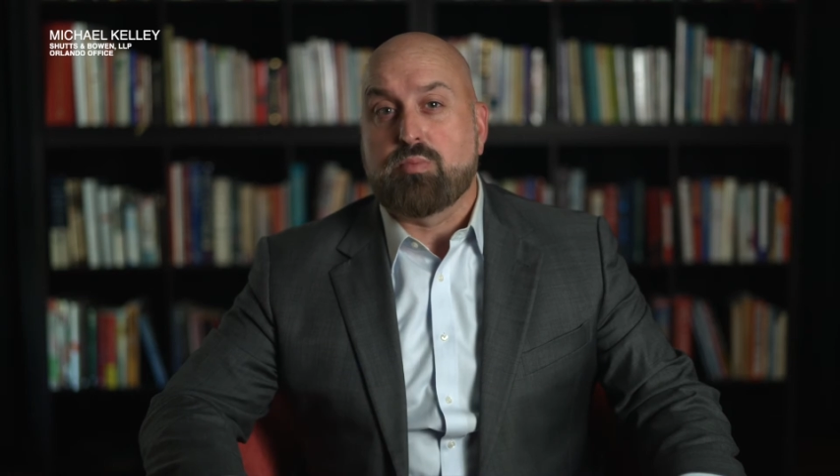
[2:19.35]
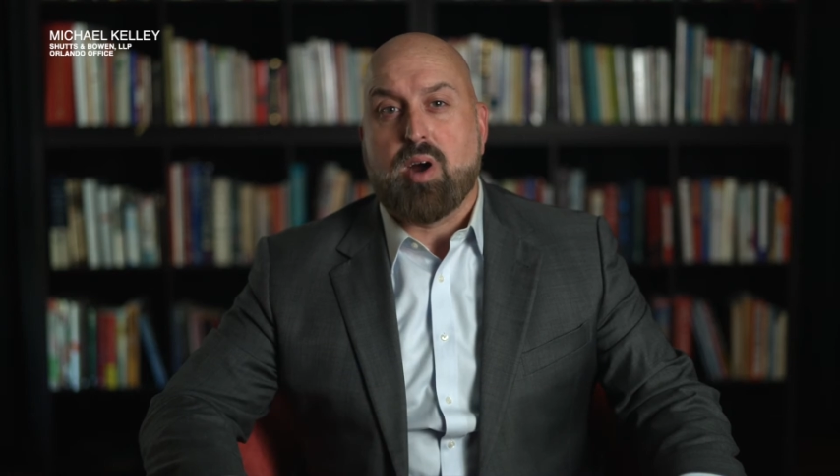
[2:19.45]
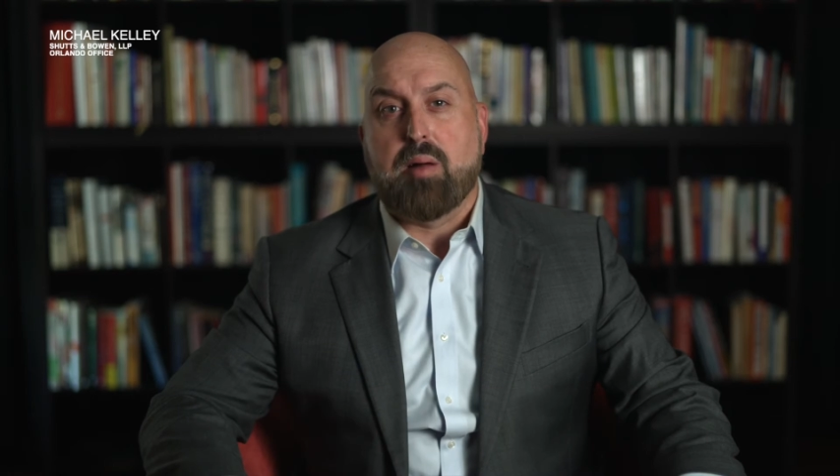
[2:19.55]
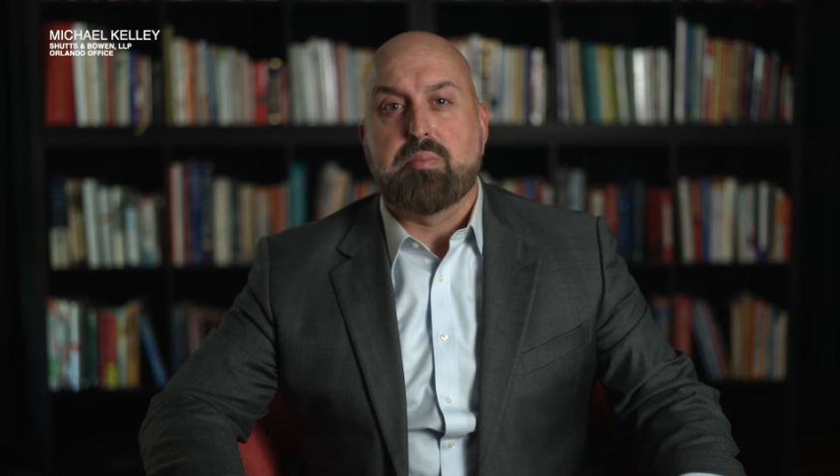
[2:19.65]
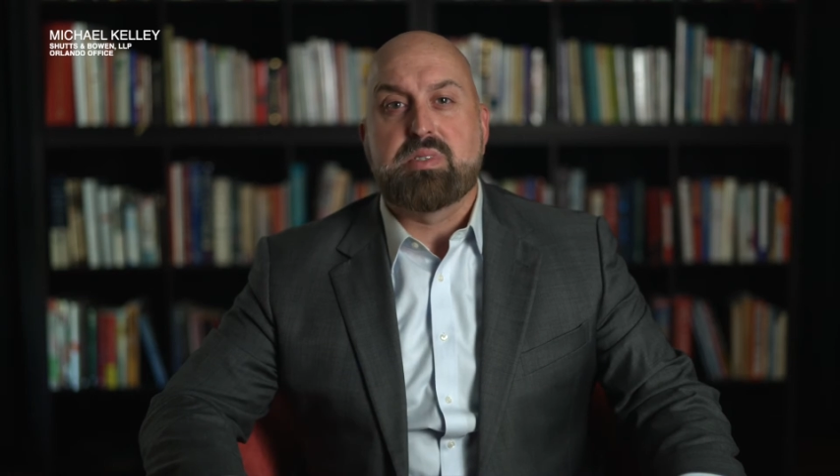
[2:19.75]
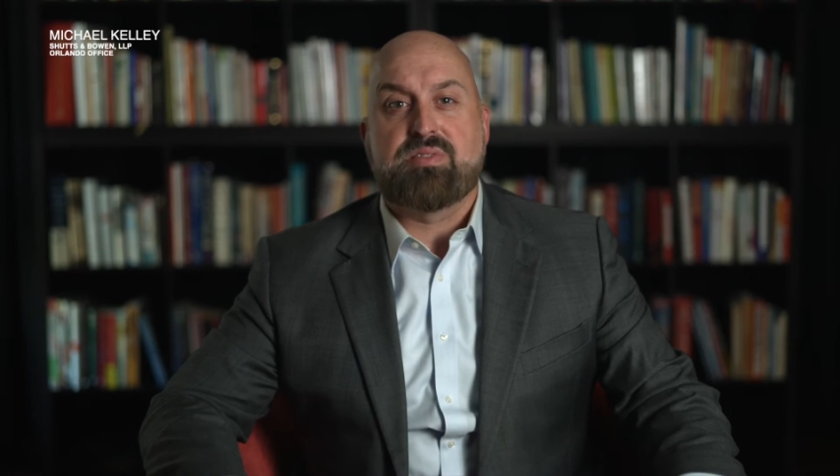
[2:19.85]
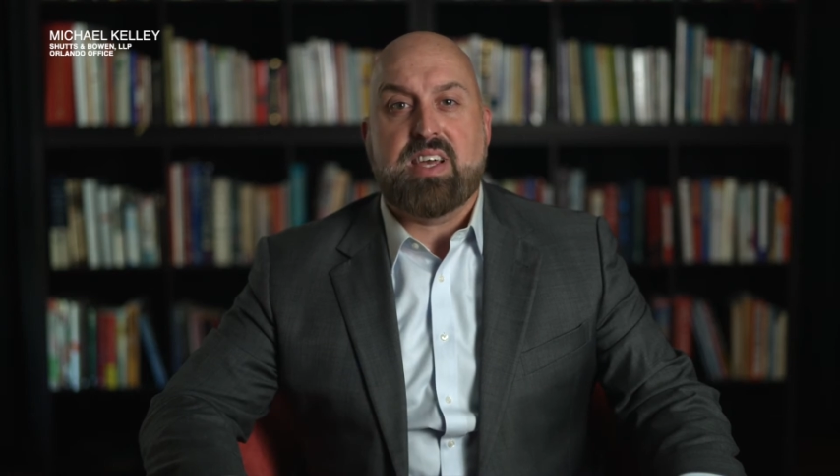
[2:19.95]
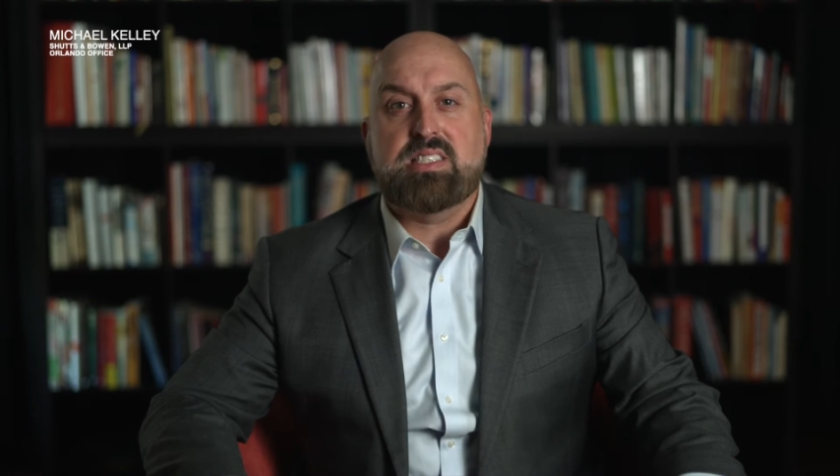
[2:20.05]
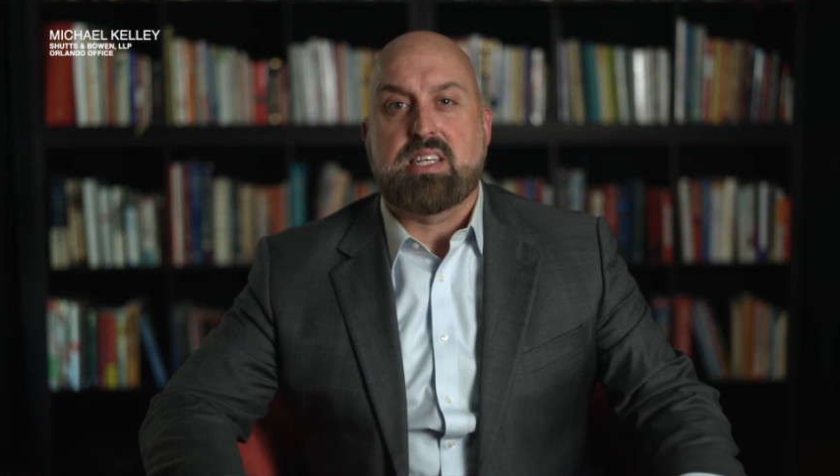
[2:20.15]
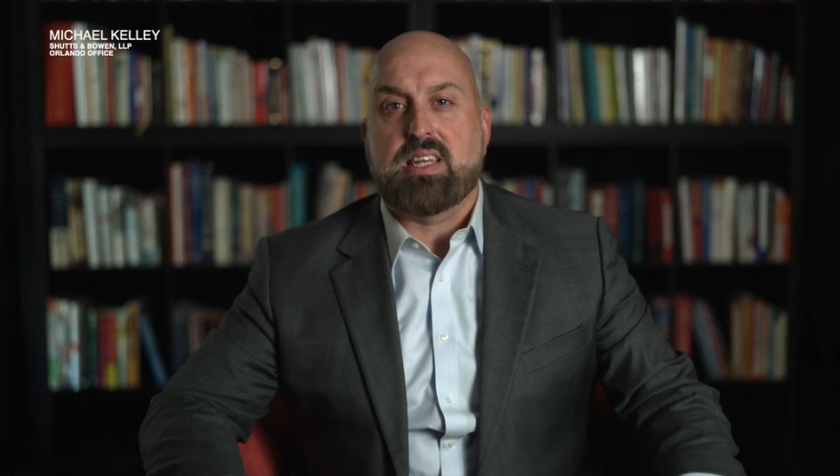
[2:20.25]
problems
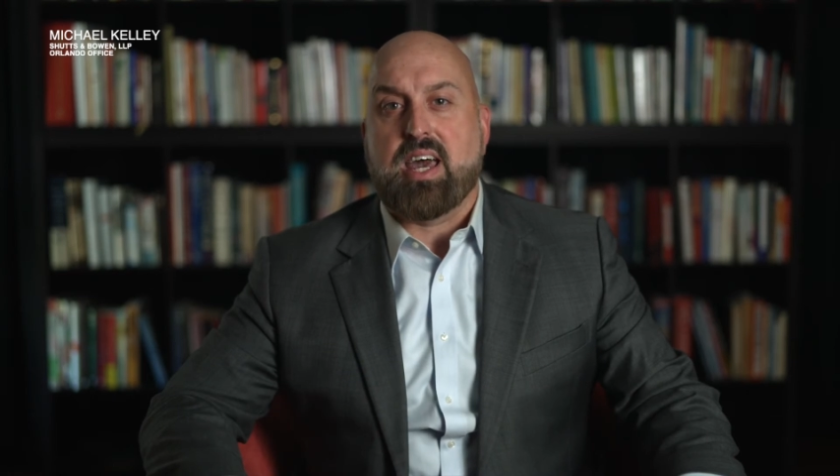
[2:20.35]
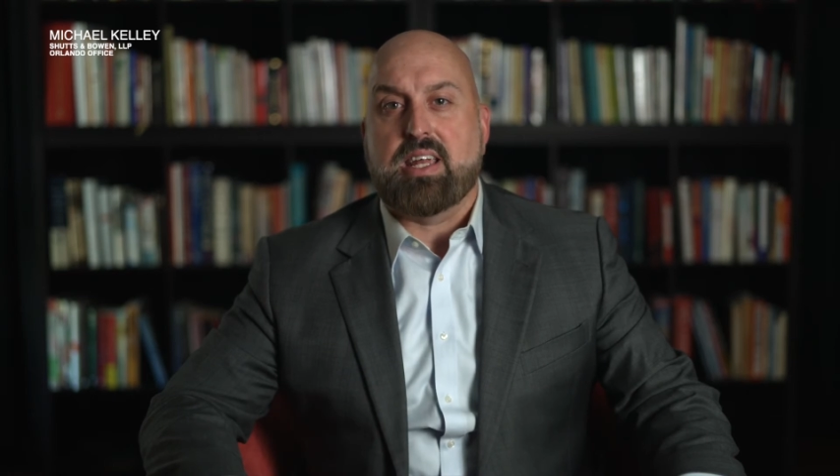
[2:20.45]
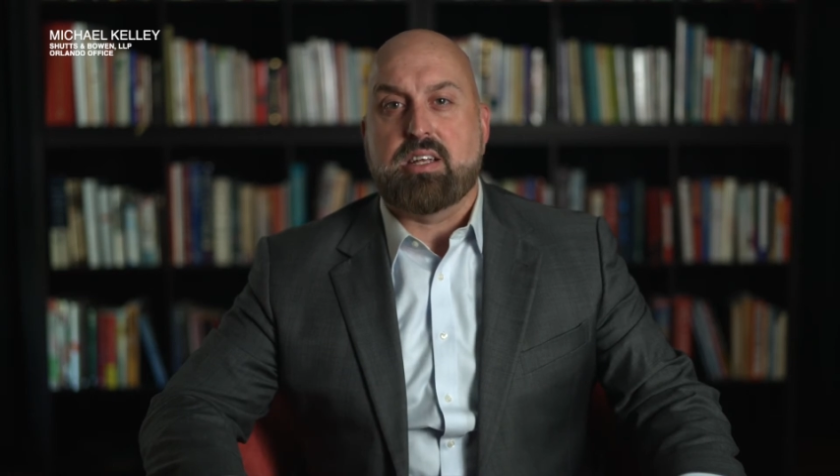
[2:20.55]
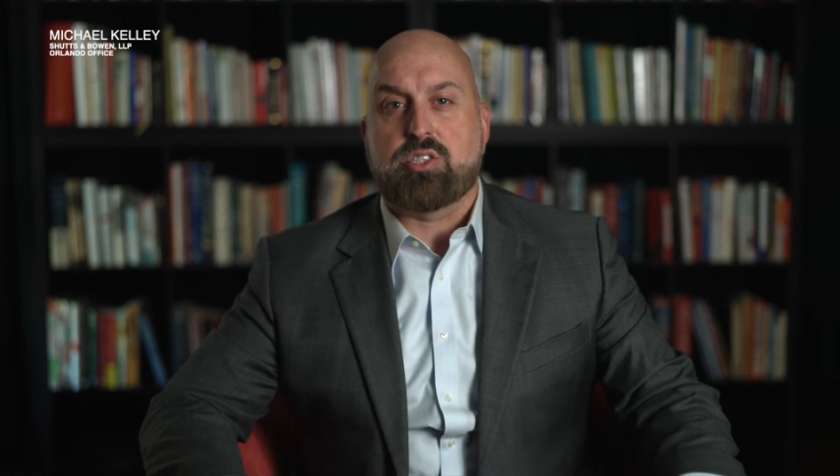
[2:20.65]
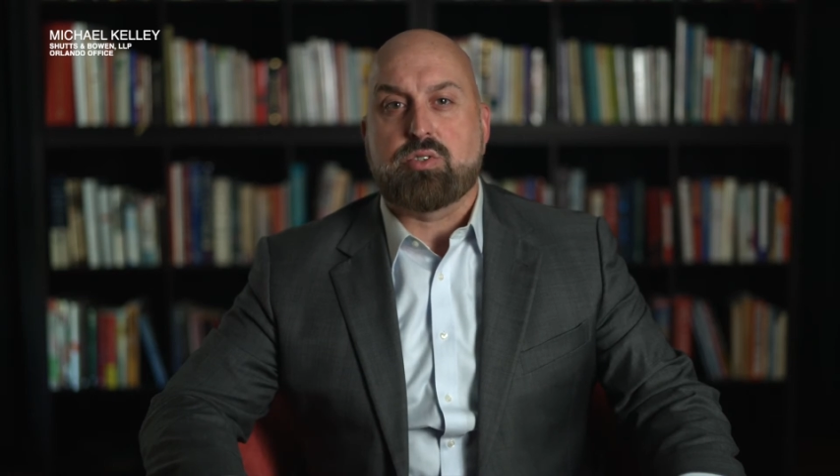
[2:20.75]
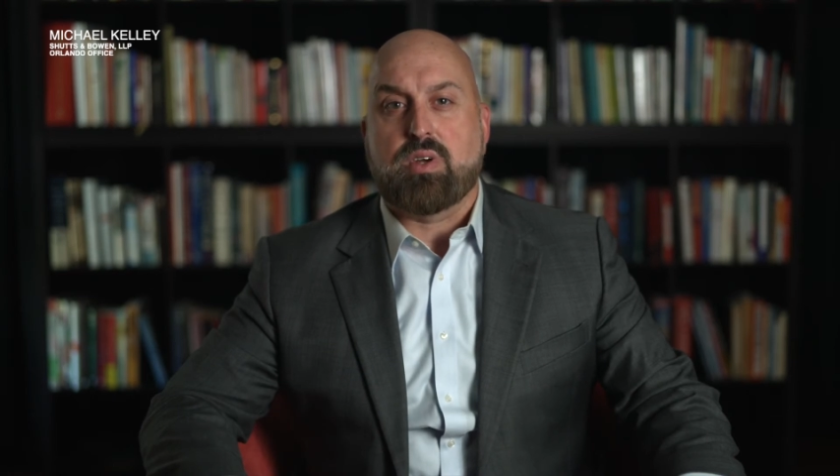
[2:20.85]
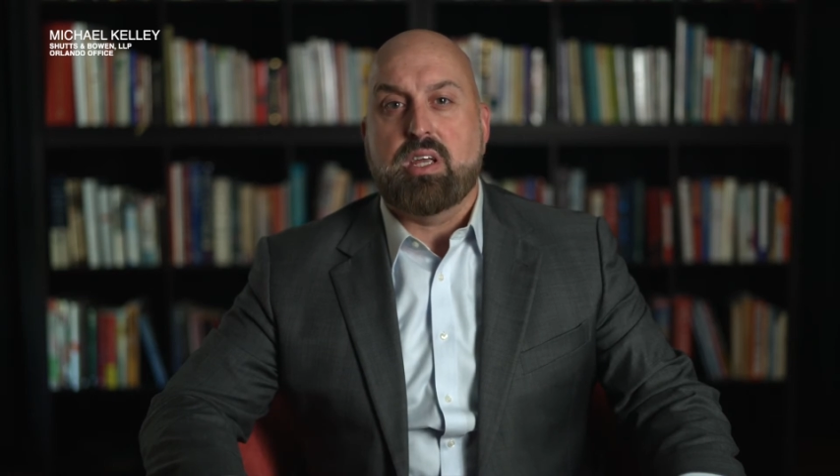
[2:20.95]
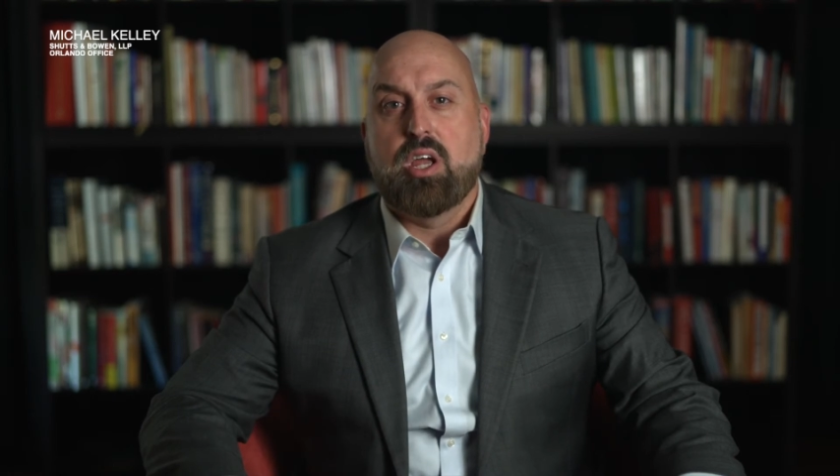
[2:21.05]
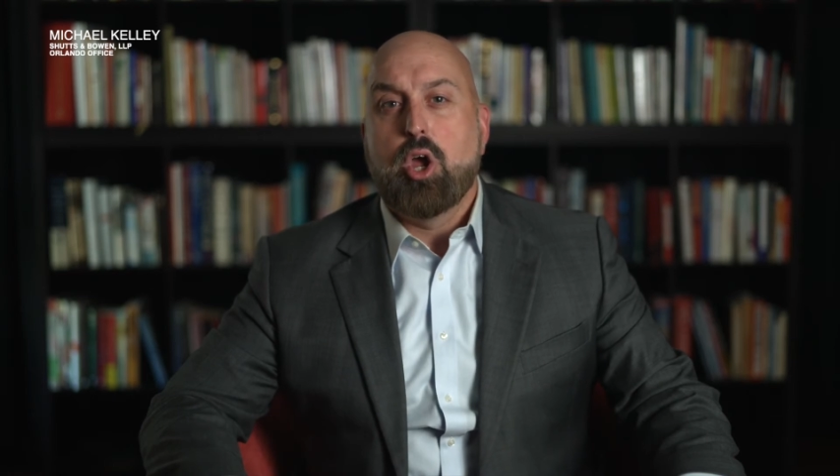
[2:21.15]
facing that industry,